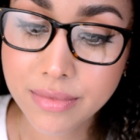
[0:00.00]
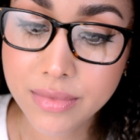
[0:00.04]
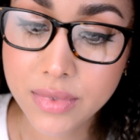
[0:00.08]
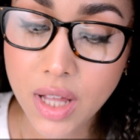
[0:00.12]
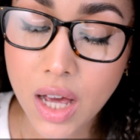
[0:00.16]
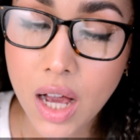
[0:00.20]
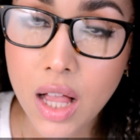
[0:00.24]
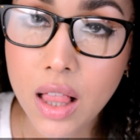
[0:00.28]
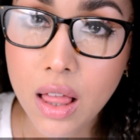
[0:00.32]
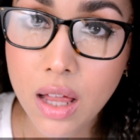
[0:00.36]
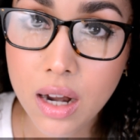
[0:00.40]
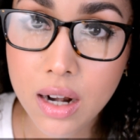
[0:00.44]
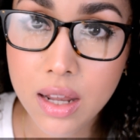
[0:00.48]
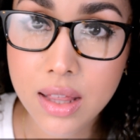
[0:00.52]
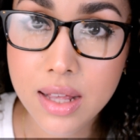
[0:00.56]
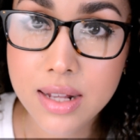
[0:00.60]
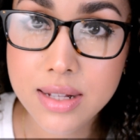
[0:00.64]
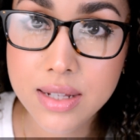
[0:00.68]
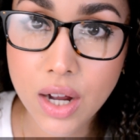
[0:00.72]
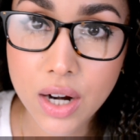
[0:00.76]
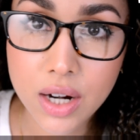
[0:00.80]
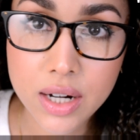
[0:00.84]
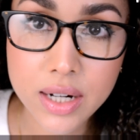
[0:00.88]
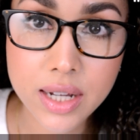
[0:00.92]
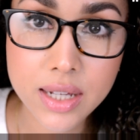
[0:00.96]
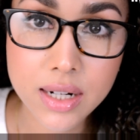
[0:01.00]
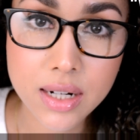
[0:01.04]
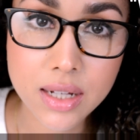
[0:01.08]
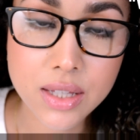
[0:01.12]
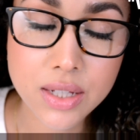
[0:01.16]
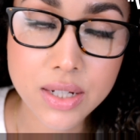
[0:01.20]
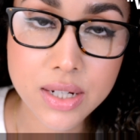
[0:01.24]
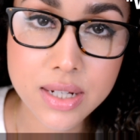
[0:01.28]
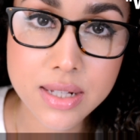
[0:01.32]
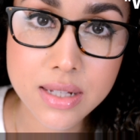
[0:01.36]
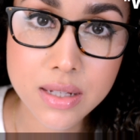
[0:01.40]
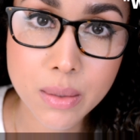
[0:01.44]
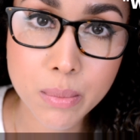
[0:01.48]
A lot of these are gonna
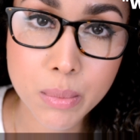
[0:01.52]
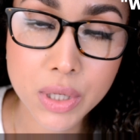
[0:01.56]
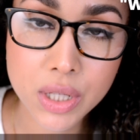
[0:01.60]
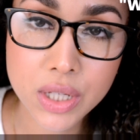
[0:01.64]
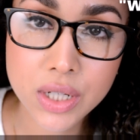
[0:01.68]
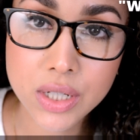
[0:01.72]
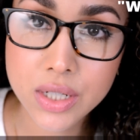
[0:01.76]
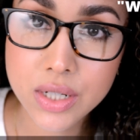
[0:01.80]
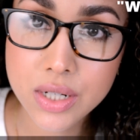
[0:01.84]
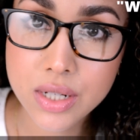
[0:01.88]
look similar,